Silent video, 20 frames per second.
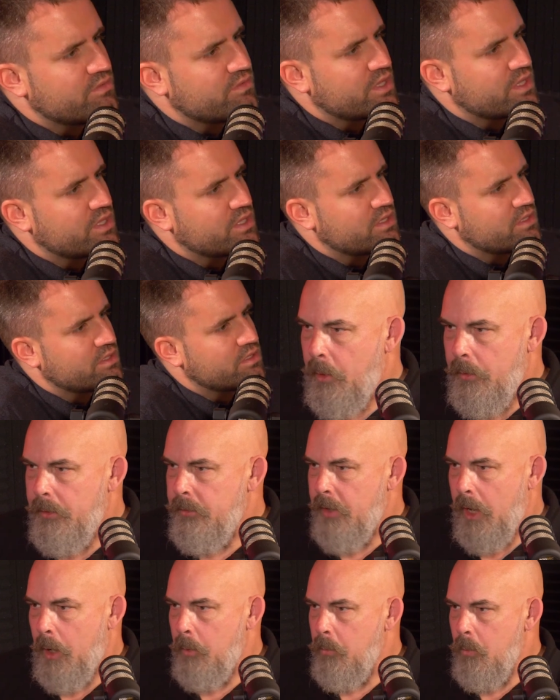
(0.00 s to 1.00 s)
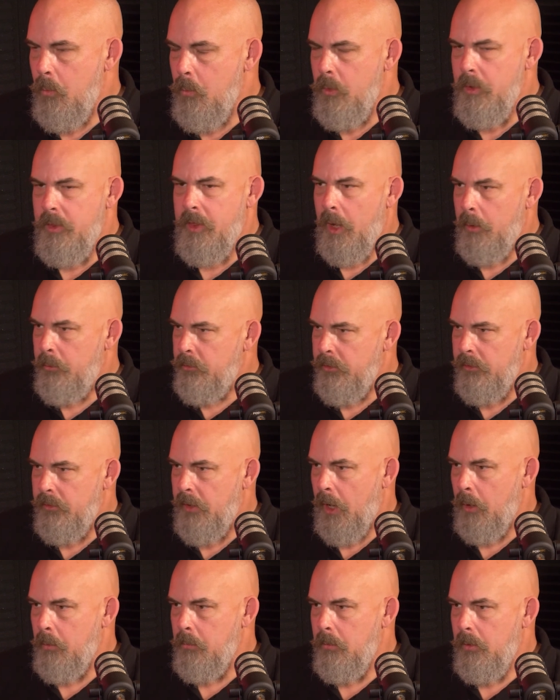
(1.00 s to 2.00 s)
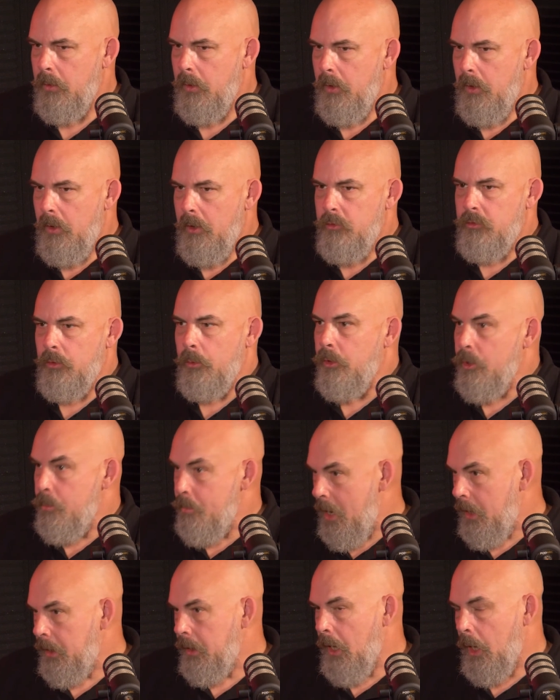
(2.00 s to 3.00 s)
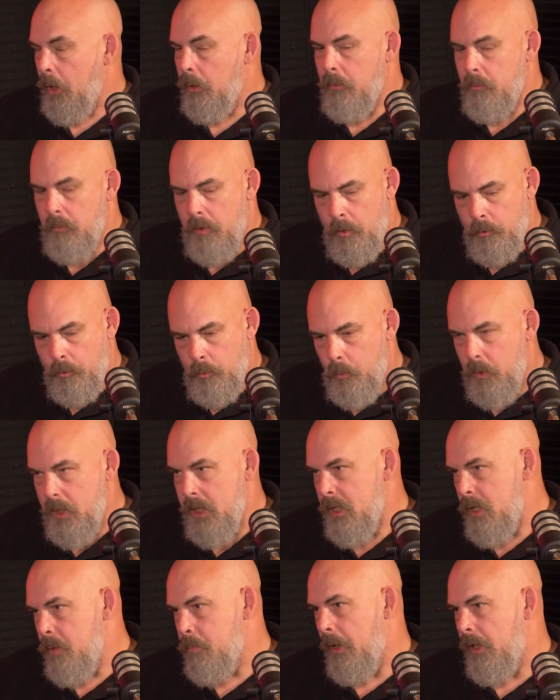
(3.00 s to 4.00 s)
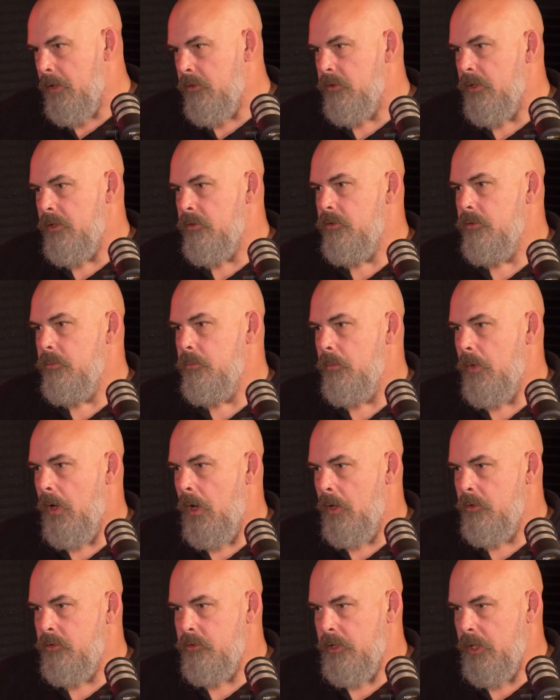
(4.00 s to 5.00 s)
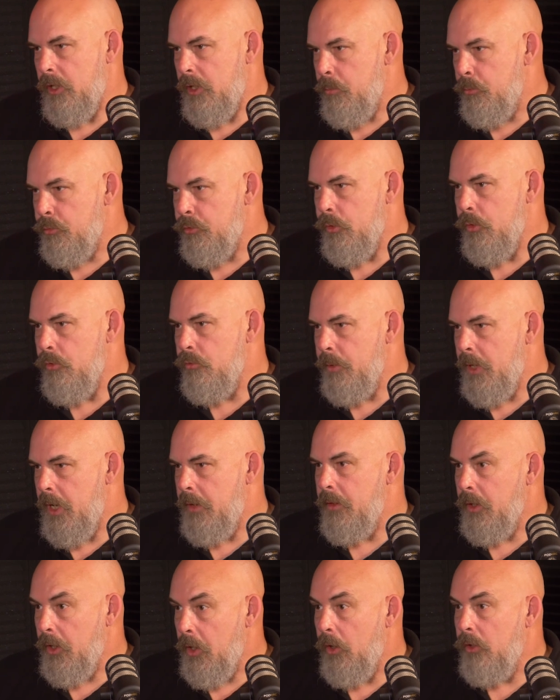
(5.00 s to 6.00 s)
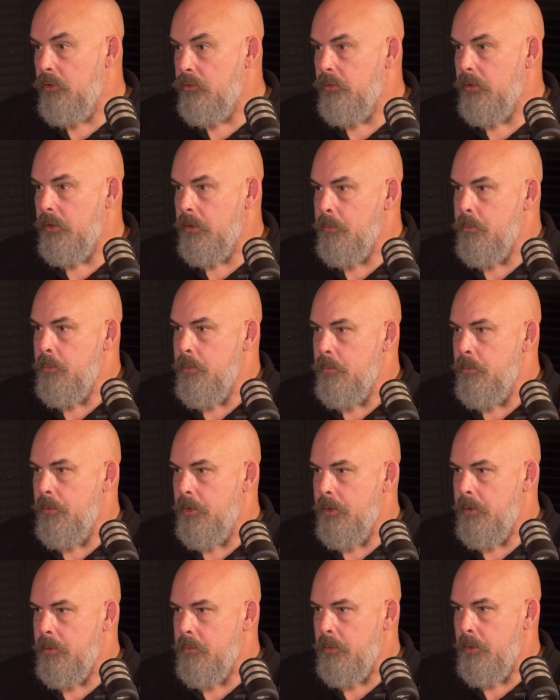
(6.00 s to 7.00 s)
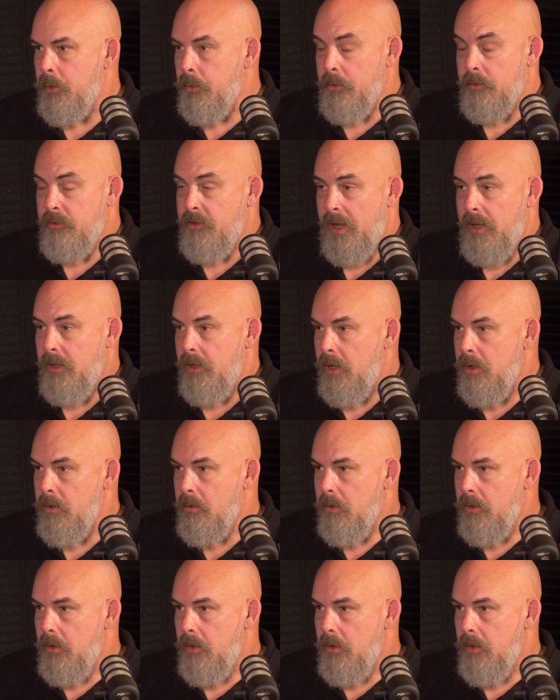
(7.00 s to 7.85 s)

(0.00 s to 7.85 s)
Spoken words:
Oh, without a doubt. Without a doubt. So at the Man Gang, on a weekly basis, I see an improvement in the guys that are attending.